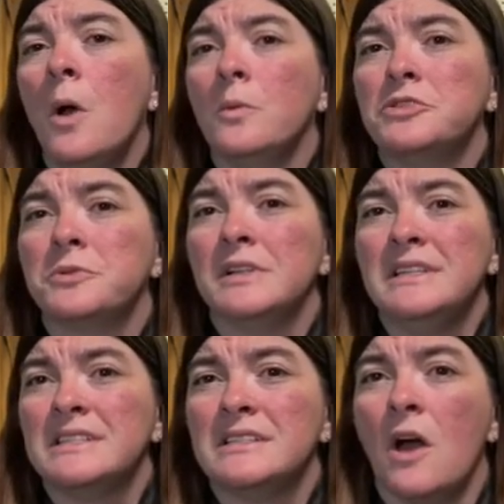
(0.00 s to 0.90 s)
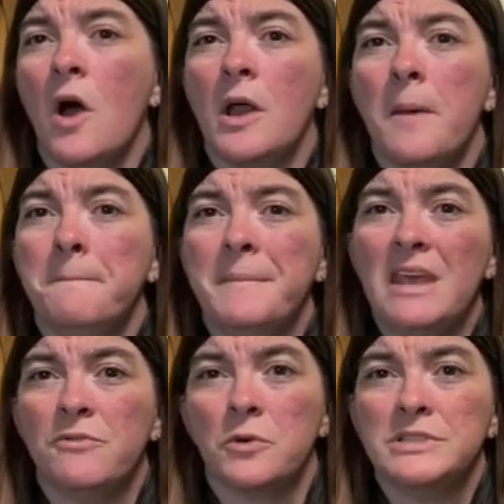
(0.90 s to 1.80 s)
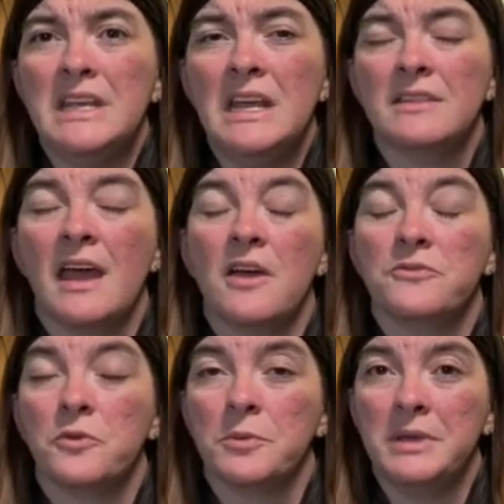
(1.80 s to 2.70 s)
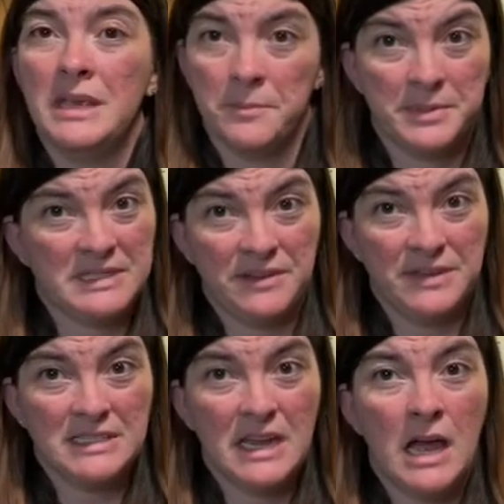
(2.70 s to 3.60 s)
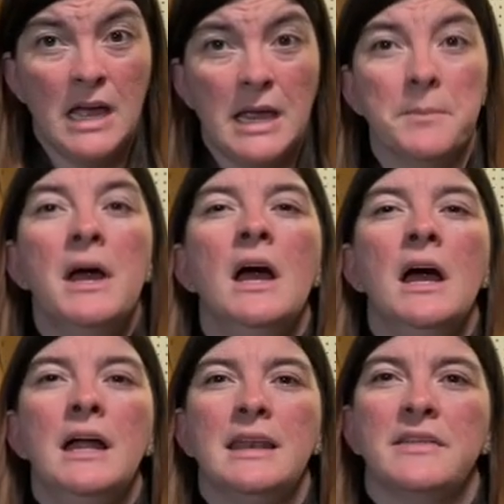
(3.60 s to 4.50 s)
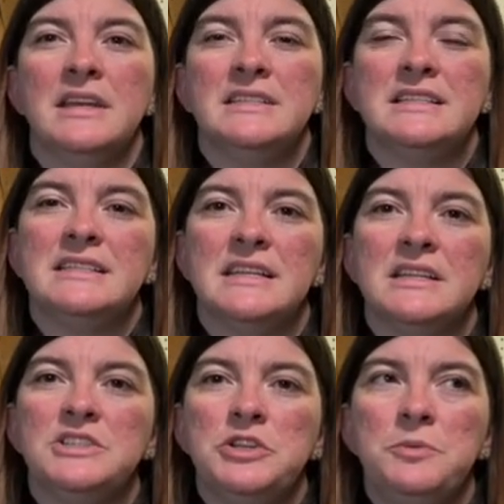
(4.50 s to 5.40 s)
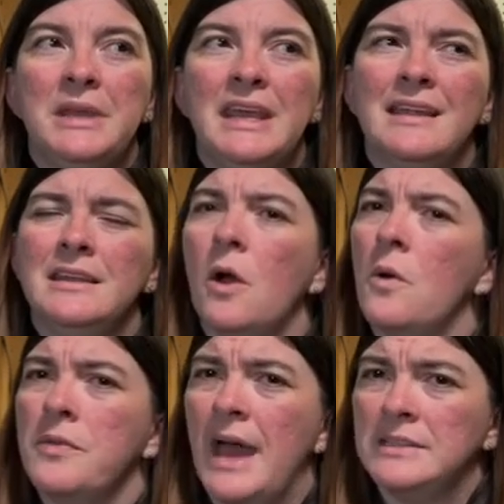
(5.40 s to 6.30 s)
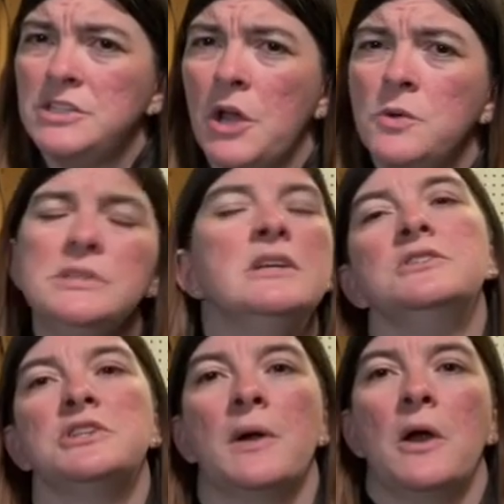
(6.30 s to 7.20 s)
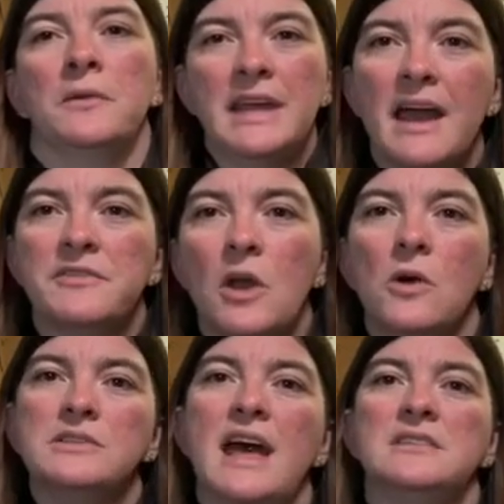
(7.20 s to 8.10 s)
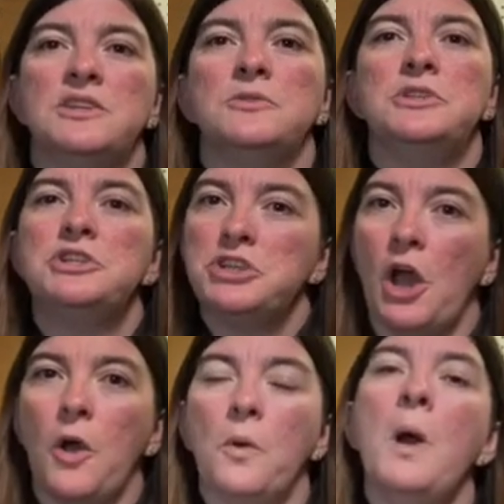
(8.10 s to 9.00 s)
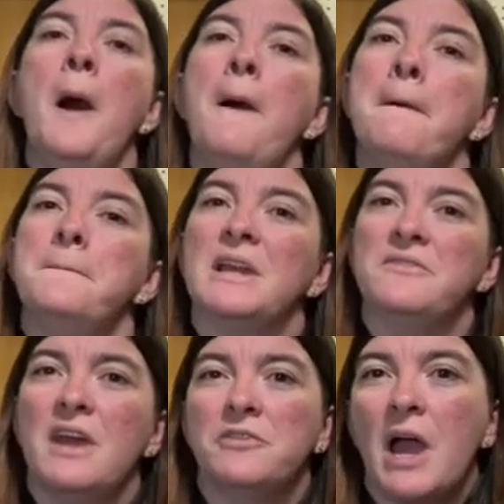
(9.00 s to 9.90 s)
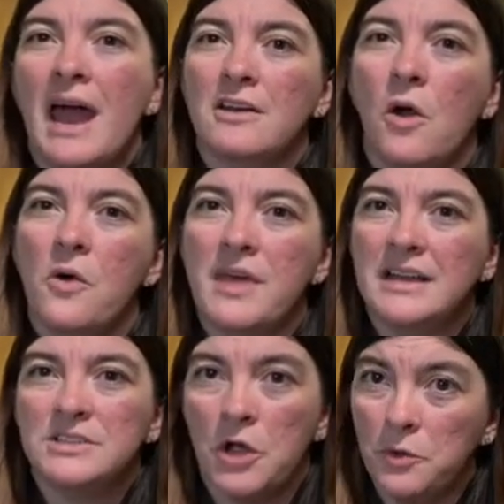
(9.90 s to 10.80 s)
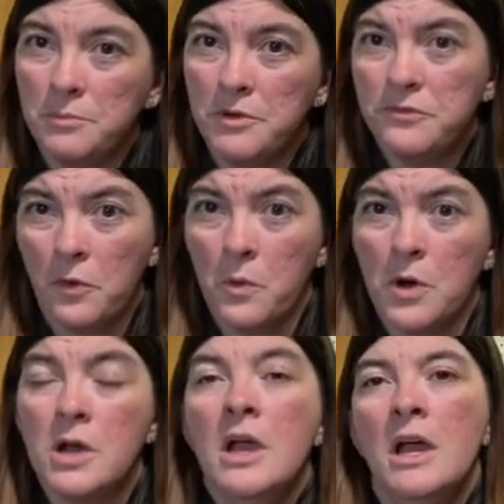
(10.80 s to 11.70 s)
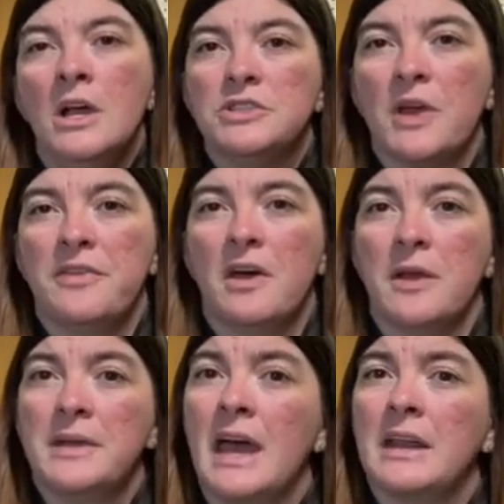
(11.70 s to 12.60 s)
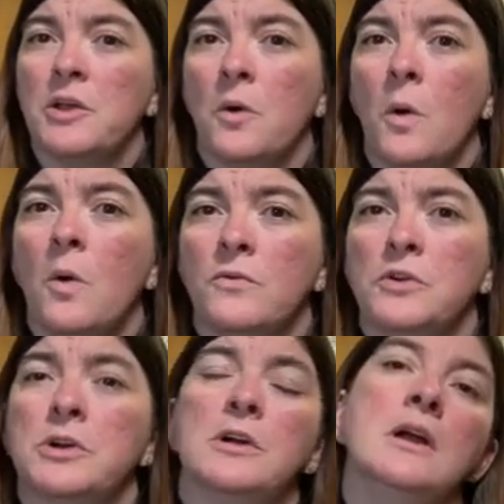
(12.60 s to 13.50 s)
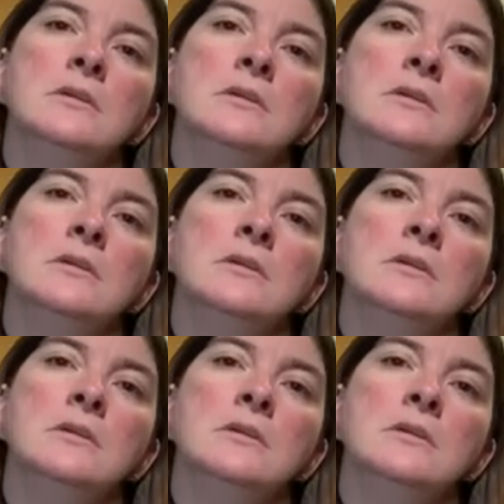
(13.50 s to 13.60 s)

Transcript: which releases on May 14th at 4 p.m. Pacific time. Now they did send it to me in the All That Tote, so I only have the All That Tote to show, but I've never had an All That Tote before, so I thought I would kind of go over